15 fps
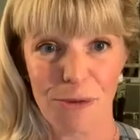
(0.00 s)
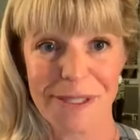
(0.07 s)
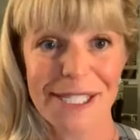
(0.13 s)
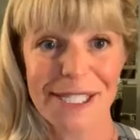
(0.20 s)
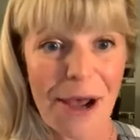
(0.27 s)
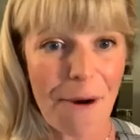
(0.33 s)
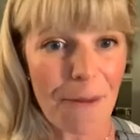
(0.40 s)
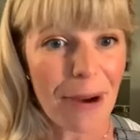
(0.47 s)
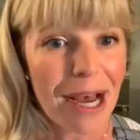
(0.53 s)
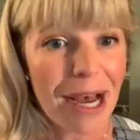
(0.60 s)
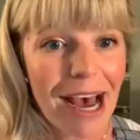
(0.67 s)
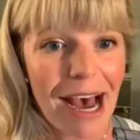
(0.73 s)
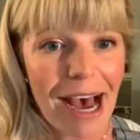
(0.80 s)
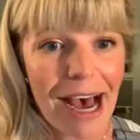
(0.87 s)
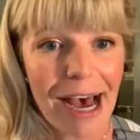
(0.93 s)
So
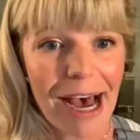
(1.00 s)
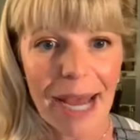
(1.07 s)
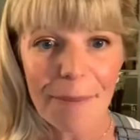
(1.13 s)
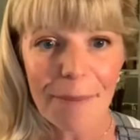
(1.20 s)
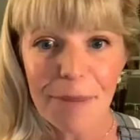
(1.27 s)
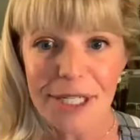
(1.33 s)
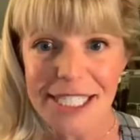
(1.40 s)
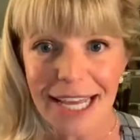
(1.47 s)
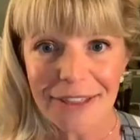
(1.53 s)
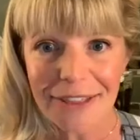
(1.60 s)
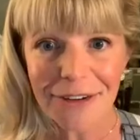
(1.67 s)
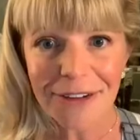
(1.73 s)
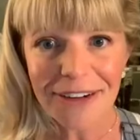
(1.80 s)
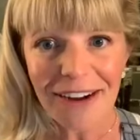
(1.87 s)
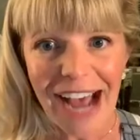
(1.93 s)
I put together
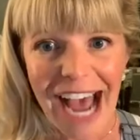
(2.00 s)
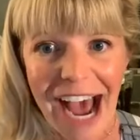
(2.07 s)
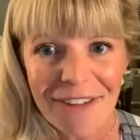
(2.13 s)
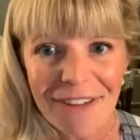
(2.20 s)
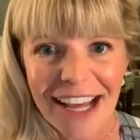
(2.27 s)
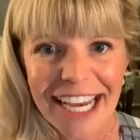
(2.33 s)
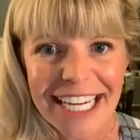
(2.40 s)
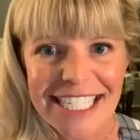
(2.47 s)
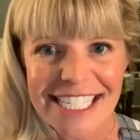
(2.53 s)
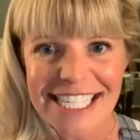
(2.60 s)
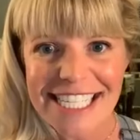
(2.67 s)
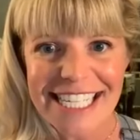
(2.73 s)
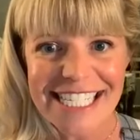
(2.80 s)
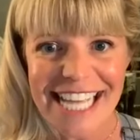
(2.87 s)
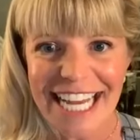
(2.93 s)
a little outline
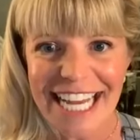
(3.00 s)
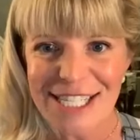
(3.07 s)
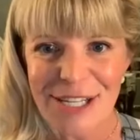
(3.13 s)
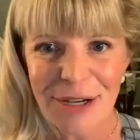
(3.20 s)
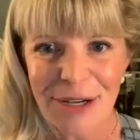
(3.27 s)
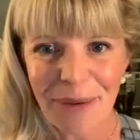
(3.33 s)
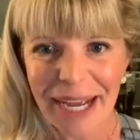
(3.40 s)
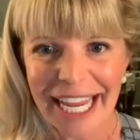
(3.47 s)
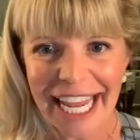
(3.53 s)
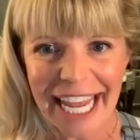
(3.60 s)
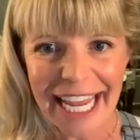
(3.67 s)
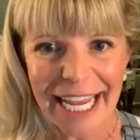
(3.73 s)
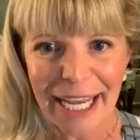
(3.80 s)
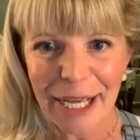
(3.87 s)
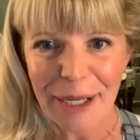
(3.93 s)
just because that's who I
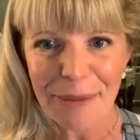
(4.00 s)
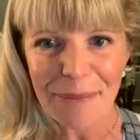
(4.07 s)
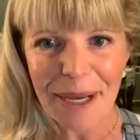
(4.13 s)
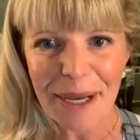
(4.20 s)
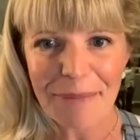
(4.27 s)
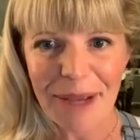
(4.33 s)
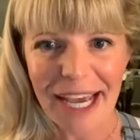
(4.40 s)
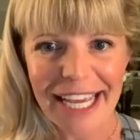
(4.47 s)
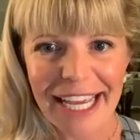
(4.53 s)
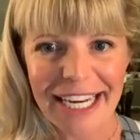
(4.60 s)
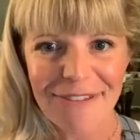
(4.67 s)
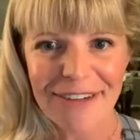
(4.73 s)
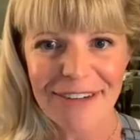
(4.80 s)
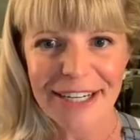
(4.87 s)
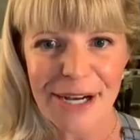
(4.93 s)
am. I'm kind
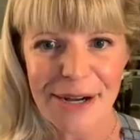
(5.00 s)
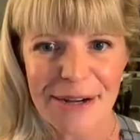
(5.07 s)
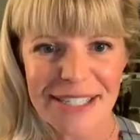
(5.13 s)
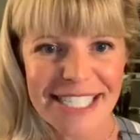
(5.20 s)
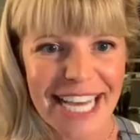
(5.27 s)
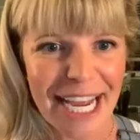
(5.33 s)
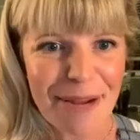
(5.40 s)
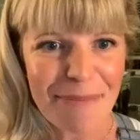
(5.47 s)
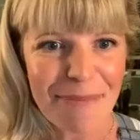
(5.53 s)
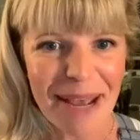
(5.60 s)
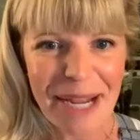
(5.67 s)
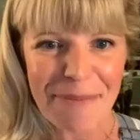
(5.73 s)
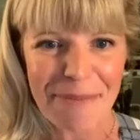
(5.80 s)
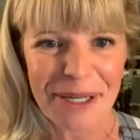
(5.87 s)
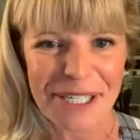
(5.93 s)
of a type
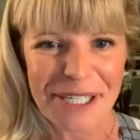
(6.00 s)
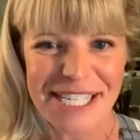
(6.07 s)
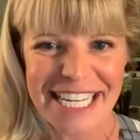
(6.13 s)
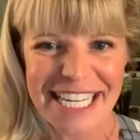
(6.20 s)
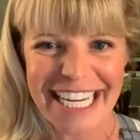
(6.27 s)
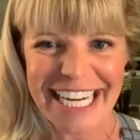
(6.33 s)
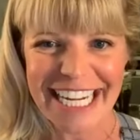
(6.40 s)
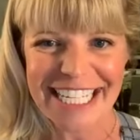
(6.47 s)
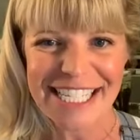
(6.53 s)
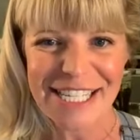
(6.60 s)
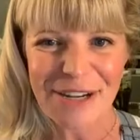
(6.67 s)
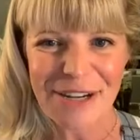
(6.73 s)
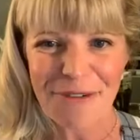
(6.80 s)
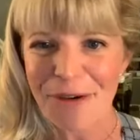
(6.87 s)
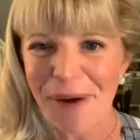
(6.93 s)
A person. And
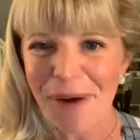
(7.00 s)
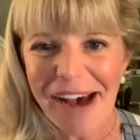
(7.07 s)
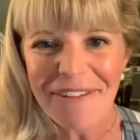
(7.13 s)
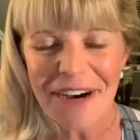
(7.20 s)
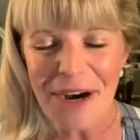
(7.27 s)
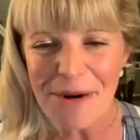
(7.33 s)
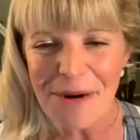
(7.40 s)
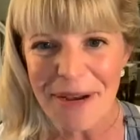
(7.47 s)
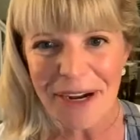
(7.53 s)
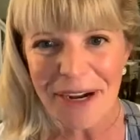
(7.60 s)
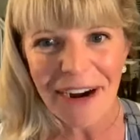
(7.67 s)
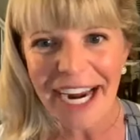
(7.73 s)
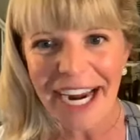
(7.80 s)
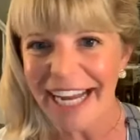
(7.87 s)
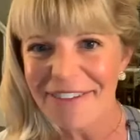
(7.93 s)
so if you have it open,
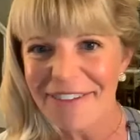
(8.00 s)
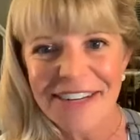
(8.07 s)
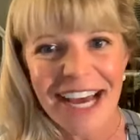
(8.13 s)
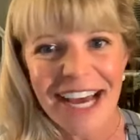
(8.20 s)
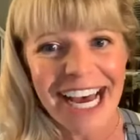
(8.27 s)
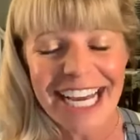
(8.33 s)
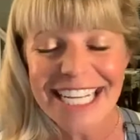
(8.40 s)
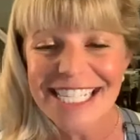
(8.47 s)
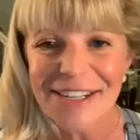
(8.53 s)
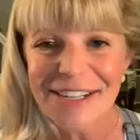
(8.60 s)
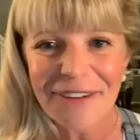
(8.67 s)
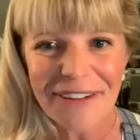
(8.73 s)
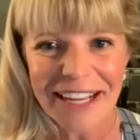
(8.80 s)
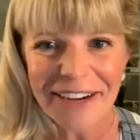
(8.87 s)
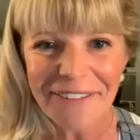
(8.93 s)
great. If not, it's
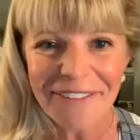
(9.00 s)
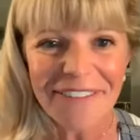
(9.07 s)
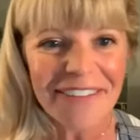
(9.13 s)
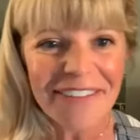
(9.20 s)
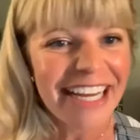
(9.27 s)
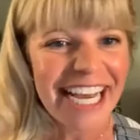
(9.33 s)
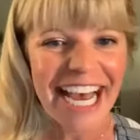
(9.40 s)
totally cool.